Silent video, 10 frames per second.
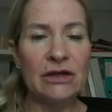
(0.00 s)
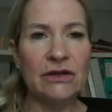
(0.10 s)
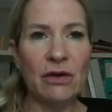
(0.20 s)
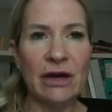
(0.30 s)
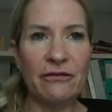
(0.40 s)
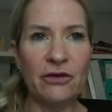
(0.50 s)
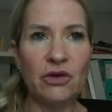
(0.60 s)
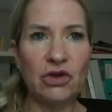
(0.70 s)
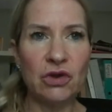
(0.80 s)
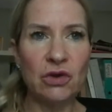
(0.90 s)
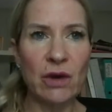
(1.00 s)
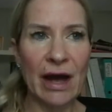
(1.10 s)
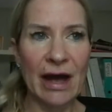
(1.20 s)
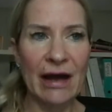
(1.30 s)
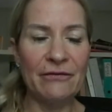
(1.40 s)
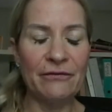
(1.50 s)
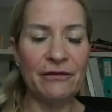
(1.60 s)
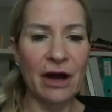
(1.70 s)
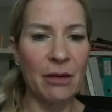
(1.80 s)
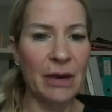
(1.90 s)
So if you do have
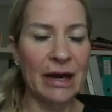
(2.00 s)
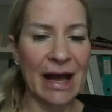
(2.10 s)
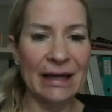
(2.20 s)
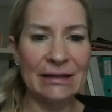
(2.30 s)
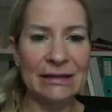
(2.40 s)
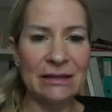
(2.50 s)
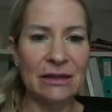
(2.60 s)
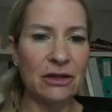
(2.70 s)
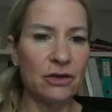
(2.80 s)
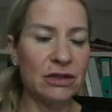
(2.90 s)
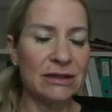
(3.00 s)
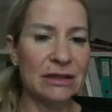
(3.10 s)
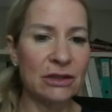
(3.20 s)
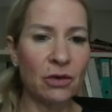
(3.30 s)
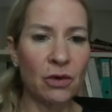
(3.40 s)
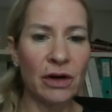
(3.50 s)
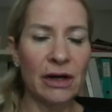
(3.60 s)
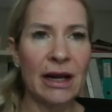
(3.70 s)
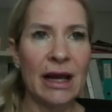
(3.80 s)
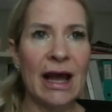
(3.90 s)
an accident, you just ignore
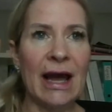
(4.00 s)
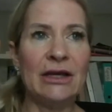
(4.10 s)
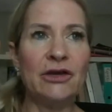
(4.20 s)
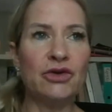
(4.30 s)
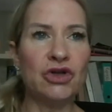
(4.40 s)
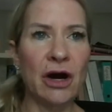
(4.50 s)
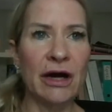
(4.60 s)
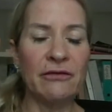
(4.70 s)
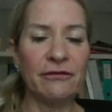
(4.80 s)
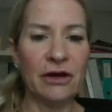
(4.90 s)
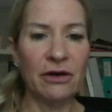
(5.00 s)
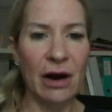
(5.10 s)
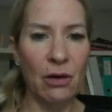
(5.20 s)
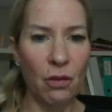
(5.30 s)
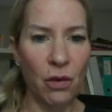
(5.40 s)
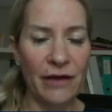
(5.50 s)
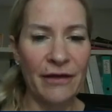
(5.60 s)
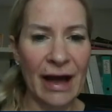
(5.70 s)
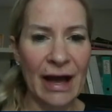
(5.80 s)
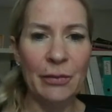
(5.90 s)
it, and you try and figure out why
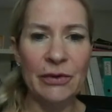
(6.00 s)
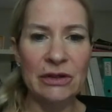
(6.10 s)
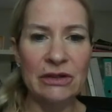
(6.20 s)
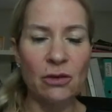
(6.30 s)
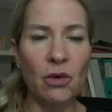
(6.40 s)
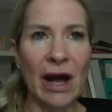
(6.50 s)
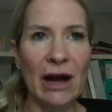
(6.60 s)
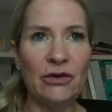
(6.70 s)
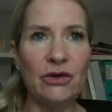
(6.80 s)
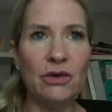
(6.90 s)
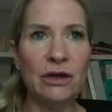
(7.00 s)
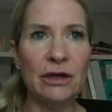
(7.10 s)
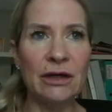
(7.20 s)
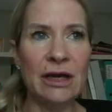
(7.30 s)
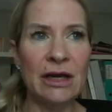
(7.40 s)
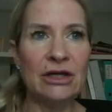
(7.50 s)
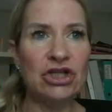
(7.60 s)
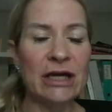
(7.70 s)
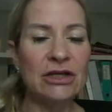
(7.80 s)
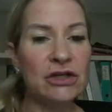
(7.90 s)
that happened, or how you can
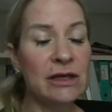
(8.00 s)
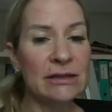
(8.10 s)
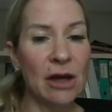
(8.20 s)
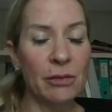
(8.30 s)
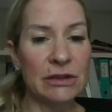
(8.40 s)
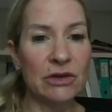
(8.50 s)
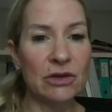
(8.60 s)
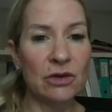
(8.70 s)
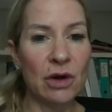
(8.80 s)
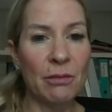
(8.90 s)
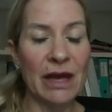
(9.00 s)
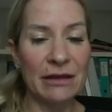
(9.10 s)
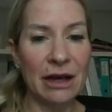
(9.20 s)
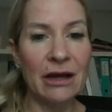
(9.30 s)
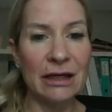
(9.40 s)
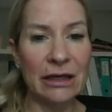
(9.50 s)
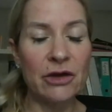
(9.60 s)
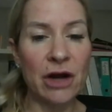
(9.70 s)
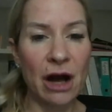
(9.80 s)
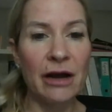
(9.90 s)
change things up to make the
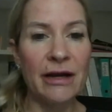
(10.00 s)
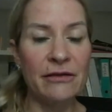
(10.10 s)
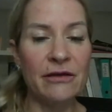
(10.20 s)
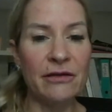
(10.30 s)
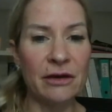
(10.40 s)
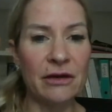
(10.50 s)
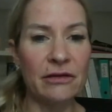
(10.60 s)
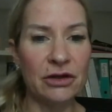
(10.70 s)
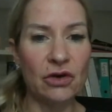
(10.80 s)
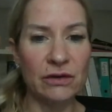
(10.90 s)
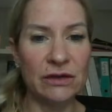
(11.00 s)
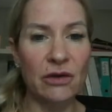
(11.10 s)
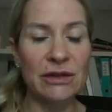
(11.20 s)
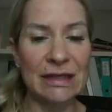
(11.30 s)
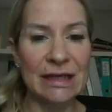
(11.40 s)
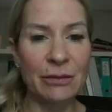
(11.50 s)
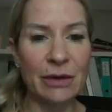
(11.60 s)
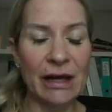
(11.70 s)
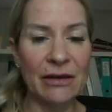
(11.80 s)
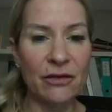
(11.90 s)
likelihood higher that the dog's going to
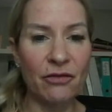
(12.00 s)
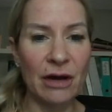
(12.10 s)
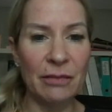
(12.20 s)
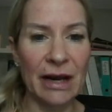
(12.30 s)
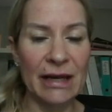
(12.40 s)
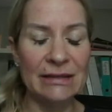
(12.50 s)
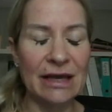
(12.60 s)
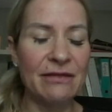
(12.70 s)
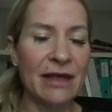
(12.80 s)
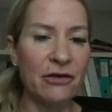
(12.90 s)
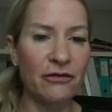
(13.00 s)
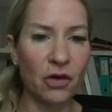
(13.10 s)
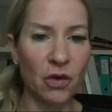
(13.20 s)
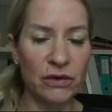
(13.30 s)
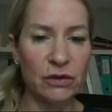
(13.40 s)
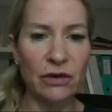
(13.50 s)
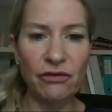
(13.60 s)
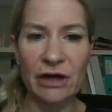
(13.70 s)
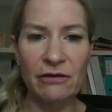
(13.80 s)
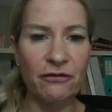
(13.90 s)
eliminate in the right place. And then, of course, we
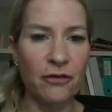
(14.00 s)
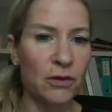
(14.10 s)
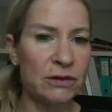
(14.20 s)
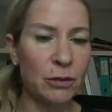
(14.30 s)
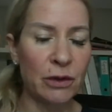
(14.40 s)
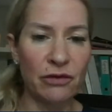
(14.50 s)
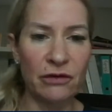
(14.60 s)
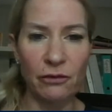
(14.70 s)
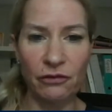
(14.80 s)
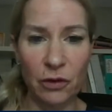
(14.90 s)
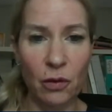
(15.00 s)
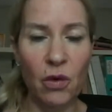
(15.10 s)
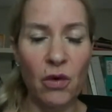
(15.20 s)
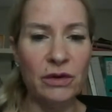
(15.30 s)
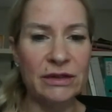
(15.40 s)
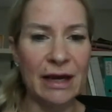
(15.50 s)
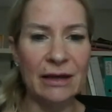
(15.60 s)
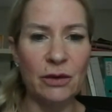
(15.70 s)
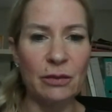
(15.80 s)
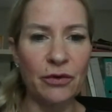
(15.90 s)
reinforce, we reward,
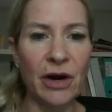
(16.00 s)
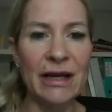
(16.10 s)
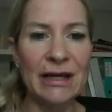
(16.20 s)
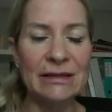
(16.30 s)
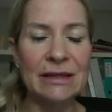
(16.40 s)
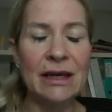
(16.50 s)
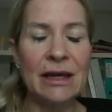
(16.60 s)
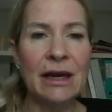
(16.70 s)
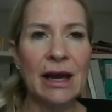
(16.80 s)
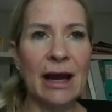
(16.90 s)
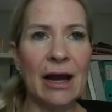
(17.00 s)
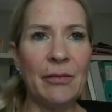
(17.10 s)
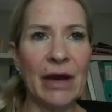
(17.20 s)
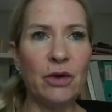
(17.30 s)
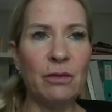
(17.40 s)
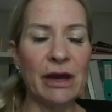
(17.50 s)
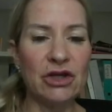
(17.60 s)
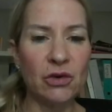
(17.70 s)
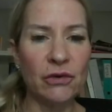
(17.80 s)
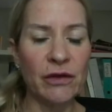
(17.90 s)
and we praise, and we make
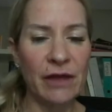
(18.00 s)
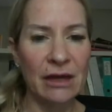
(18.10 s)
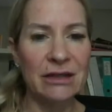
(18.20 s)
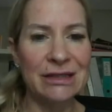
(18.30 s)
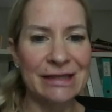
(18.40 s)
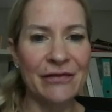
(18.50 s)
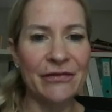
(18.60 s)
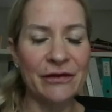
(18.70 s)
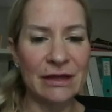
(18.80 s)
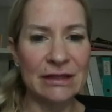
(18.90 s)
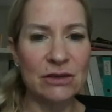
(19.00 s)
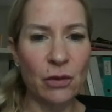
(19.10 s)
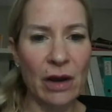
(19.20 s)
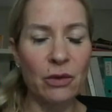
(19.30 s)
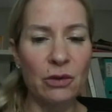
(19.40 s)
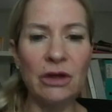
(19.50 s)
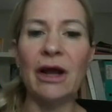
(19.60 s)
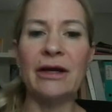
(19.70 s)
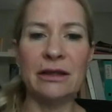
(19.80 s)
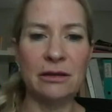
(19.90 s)
sure that they understand that this is where we would
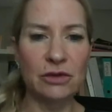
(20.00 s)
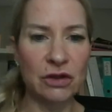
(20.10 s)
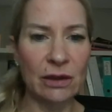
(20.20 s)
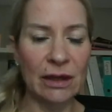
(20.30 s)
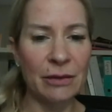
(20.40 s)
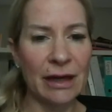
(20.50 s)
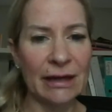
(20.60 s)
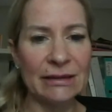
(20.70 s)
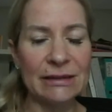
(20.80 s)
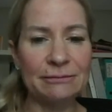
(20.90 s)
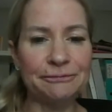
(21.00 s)
like them to eliminate.